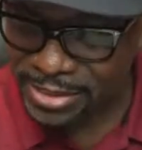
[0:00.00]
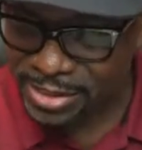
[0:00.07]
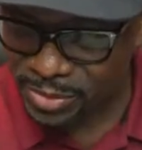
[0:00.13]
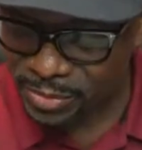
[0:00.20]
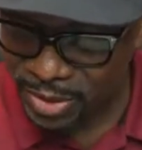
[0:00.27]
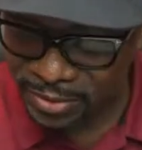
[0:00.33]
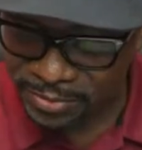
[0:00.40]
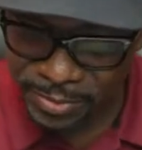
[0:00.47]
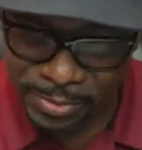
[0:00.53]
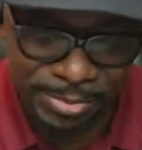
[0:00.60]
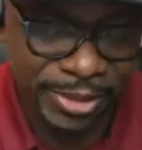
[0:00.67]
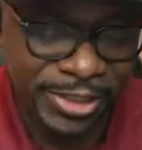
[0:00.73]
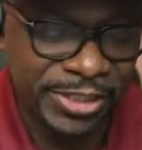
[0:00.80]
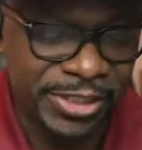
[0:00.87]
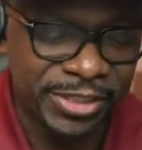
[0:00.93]
pastor,
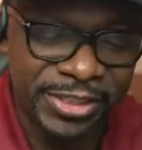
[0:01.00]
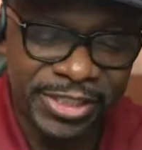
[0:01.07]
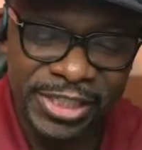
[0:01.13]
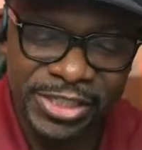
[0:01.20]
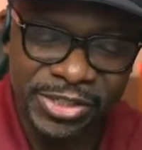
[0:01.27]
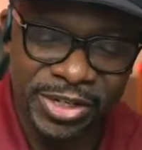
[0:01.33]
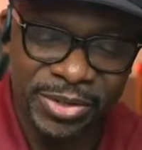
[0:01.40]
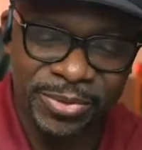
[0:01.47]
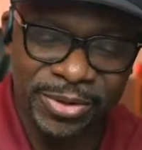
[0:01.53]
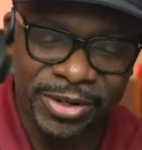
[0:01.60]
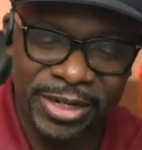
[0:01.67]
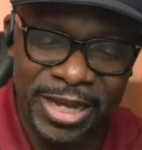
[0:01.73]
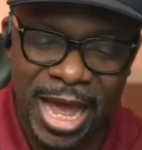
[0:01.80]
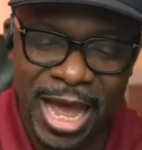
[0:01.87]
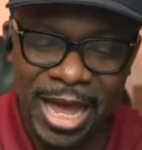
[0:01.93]
wonderful preacher, and teacher of the
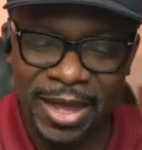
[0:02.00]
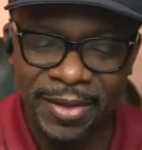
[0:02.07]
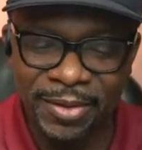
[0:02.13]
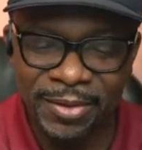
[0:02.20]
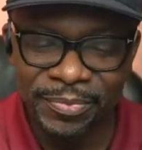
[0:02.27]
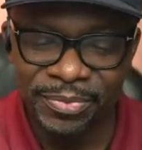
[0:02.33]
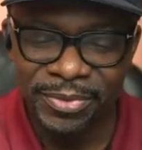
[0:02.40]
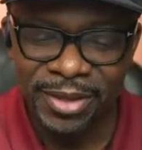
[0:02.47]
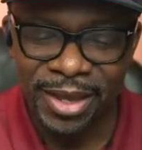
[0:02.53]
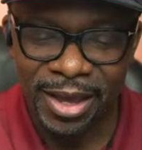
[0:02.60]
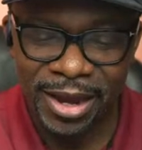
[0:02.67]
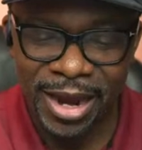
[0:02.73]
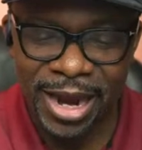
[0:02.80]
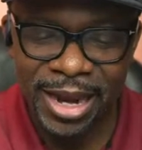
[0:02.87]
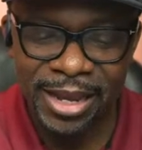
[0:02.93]
Word of God.
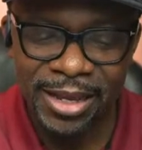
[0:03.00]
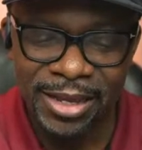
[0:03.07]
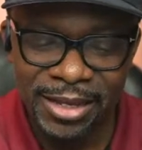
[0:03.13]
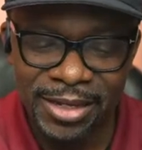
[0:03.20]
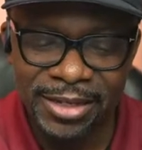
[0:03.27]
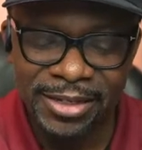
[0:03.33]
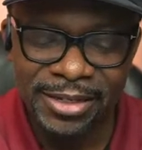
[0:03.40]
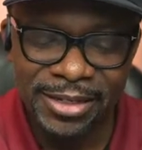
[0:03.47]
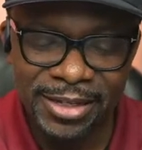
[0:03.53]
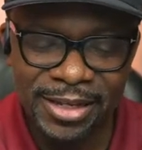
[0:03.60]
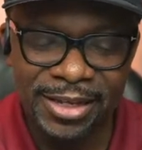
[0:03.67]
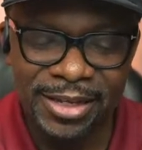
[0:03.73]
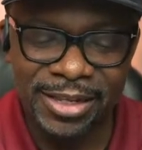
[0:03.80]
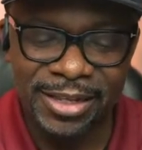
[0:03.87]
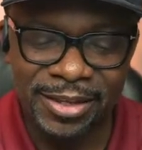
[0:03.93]
All right,
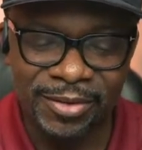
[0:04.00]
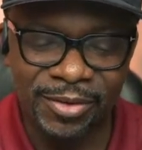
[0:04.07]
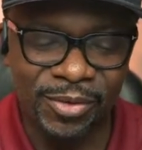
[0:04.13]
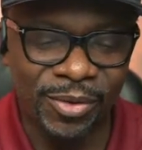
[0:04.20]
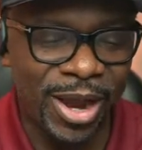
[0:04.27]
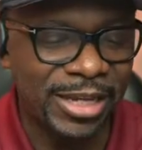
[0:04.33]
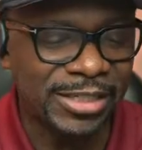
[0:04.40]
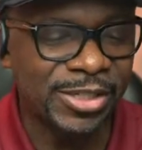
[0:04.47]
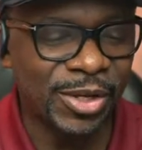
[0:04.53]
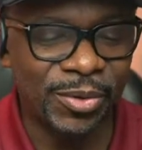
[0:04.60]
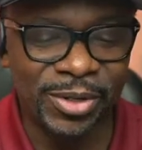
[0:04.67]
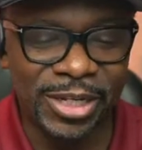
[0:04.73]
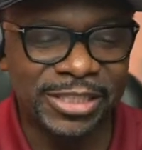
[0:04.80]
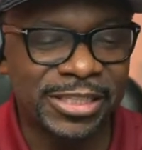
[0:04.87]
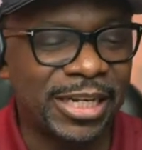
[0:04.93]
all right.
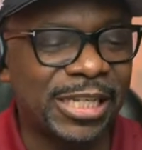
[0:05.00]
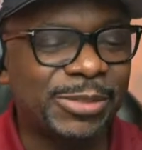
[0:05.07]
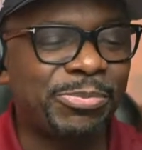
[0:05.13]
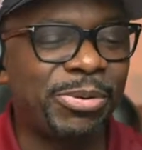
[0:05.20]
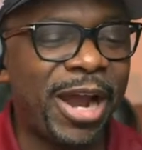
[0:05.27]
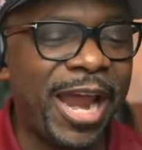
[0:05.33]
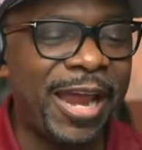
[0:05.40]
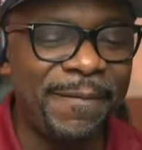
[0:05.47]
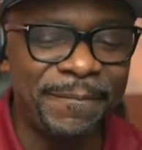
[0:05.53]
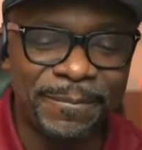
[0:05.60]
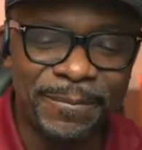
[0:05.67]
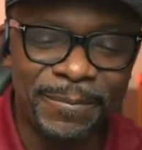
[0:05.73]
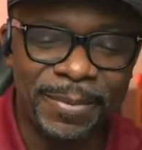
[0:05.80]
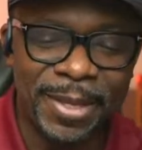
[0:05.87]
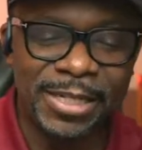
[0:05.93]
So listen, let's
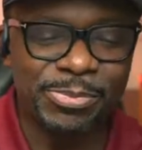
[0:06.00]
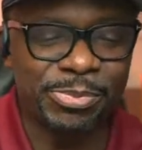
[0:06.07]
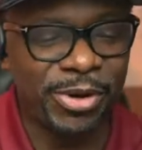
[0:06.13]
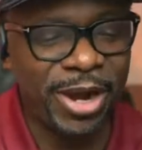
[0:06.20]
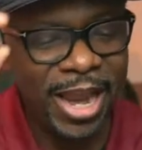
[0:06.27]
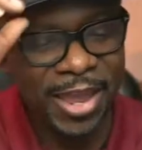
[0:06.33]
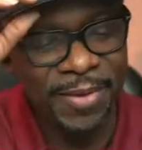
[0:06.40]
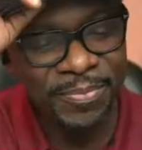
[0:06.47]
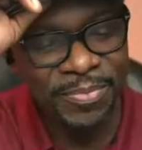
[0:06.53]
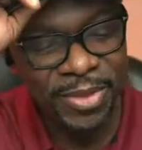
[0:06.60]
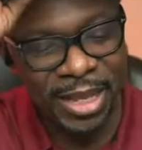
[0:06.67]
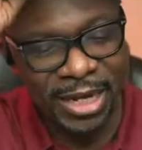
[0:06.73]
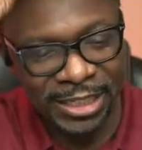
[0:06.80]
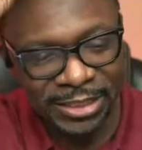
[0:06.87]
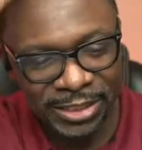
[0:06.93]
pray. Let's pray
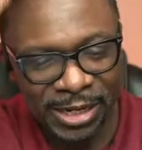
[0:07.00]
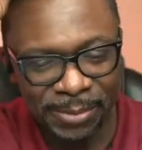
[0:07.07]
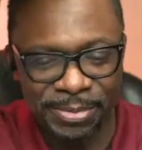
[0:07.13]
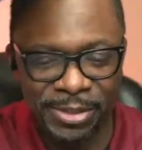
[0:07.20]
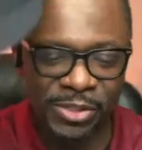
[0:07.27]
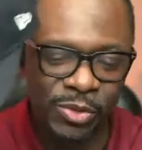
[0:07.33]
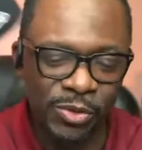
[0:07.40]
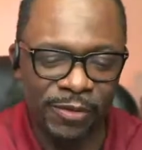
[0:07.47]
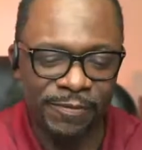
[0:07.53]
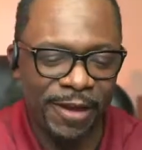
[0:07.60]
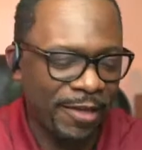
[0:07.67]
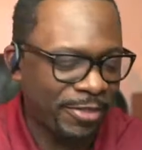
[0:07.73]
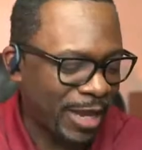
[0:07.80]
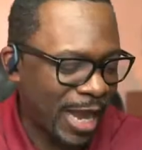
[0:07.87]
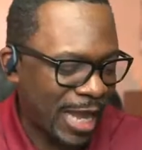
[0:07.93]
and let's jump into
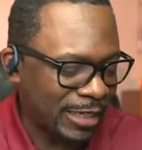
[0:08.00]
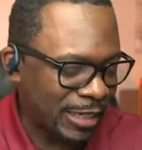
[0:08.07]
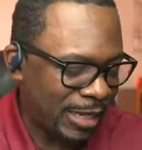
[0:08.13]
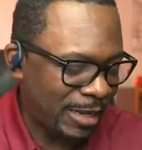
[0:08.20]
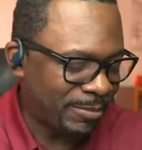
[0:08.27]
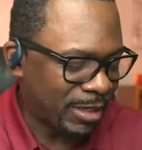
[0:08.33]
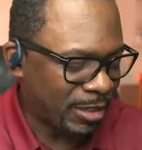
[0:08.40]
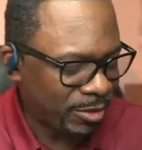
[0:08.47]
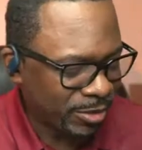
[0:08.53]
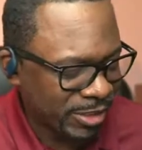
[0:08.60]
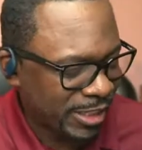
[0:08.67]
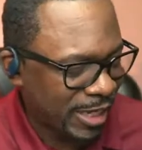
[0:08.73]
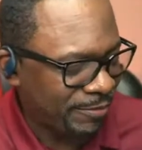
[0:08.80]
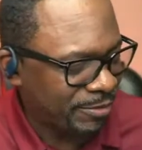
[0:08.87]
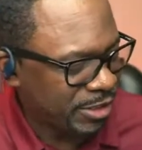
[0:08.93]
it. Father God, in the name of the
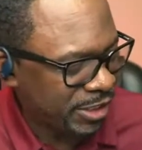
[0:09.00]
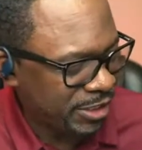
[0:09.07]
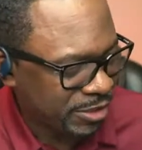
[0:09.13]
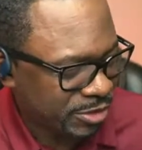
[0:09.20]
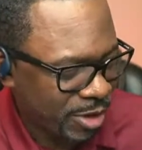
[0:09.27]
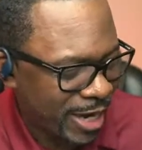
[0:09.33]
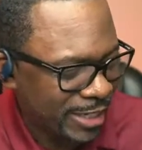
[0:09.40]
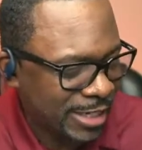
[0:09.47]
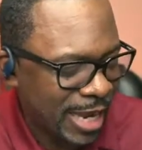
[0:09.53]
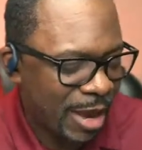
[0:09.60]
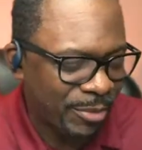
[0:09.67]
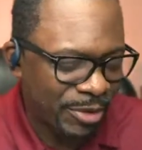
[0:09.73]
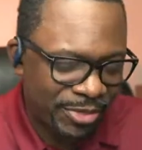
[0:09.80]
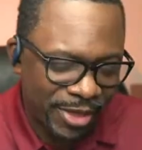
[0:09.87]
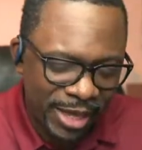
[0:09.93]
Lord and Savior Jesus
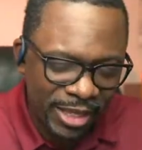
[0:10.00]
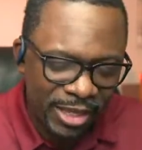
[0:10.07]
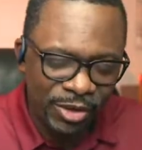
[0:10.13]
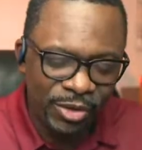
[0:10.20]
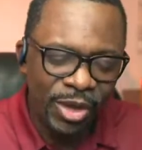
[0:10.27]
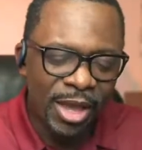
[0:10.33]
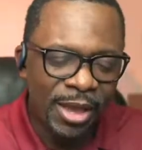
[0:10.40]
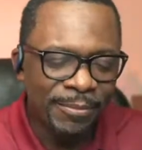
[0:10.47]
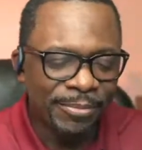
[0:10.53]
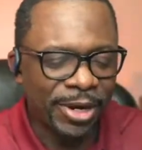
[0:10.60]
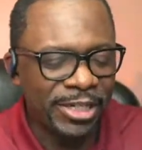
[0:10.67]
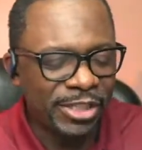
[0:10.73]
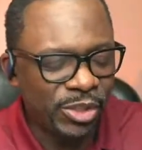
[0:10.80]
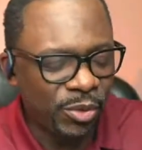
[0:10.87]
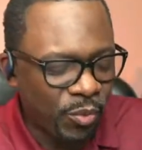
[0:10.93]
Christ, God, we thank you,
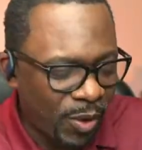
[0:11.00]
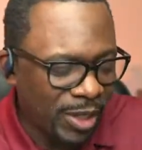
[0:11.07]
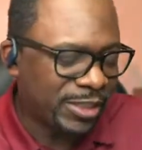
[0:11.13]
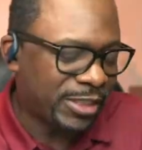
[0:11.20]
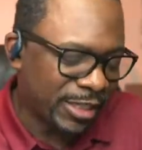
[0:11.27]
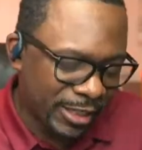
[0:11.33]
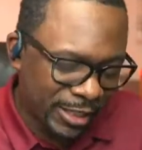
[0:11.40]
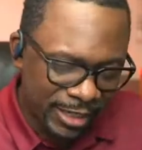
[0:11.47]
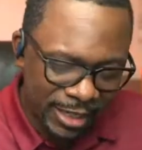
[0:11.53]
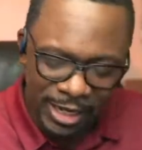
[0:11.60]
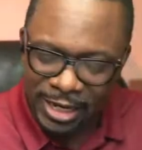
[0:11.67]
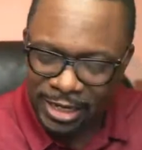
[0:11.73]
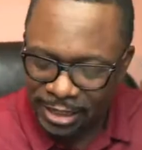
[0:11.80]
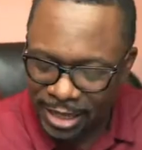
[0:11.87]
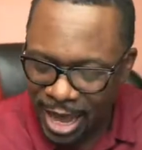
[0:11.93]
praise you once
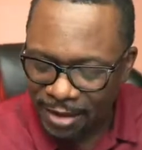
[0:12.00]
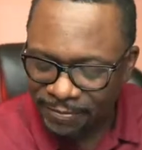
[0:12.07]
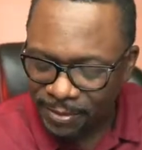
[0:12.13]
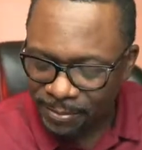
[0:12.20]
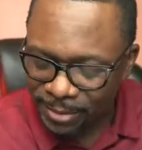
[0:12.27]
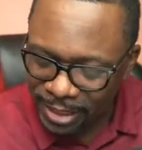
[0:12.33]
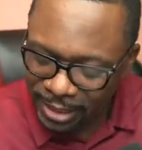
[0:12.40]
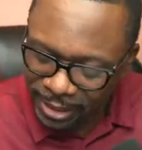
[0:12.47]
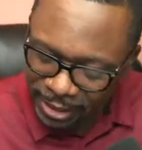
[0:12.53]
again, God, for